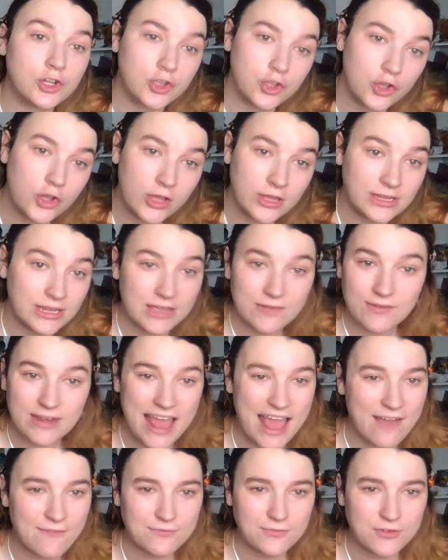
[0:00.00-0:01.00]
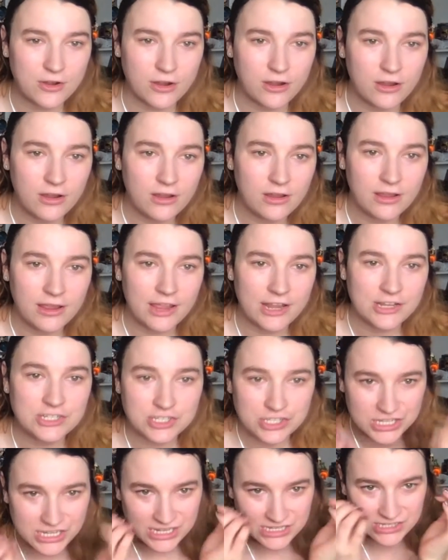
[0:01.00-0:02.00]
good, even after it
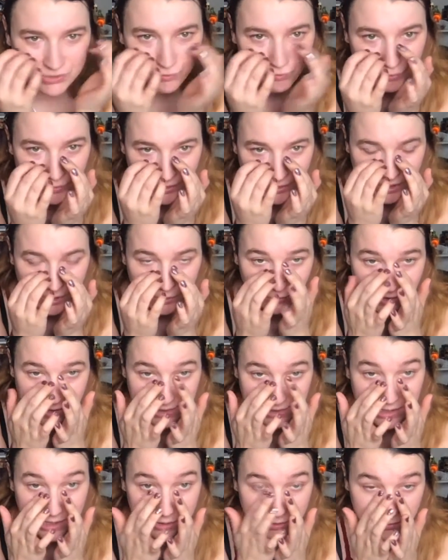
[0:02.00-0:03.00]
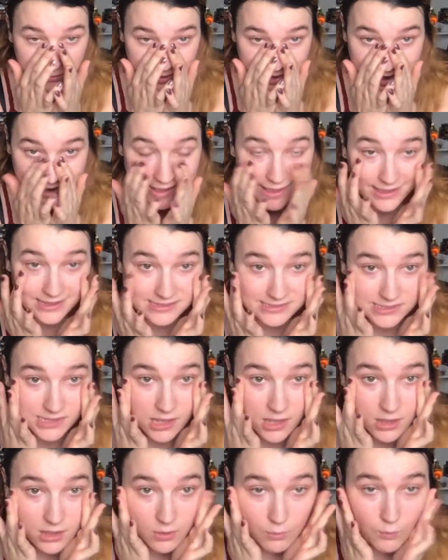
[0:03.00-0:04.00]
just gets really crinkly under the eyes.
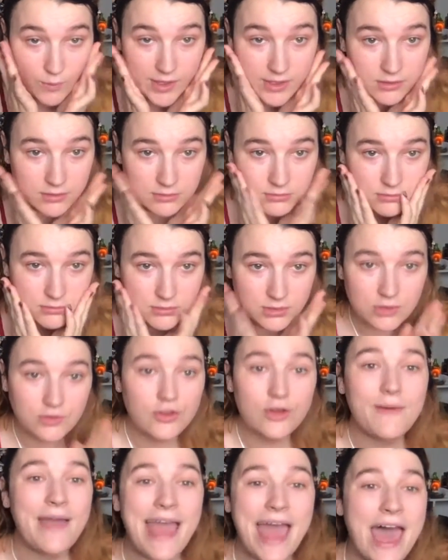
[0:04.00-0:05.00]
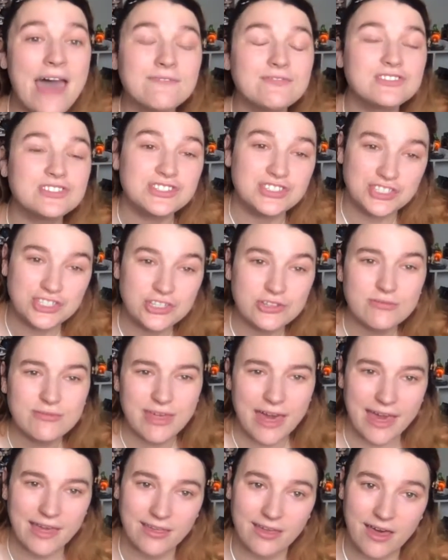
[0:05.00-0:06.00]
Well, you don't have to do
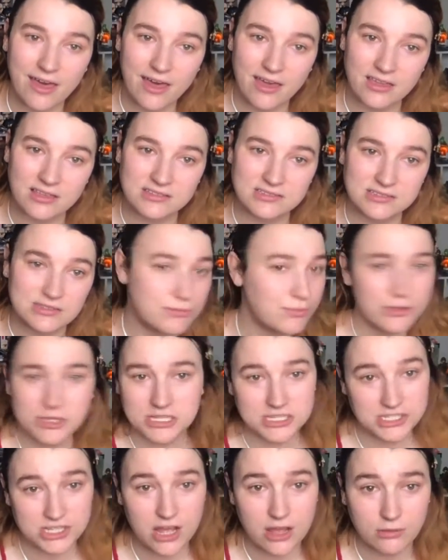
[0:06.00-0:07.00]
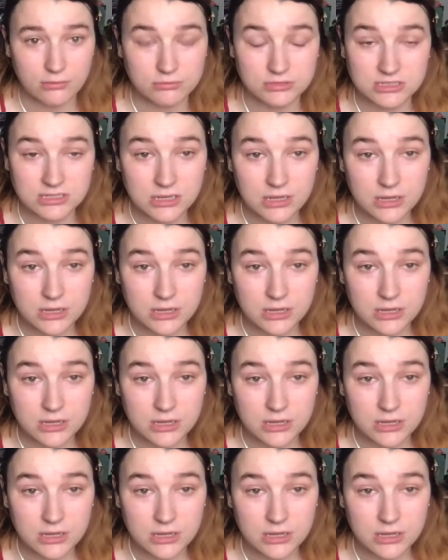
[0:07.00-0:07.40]
that, guys. You really don't.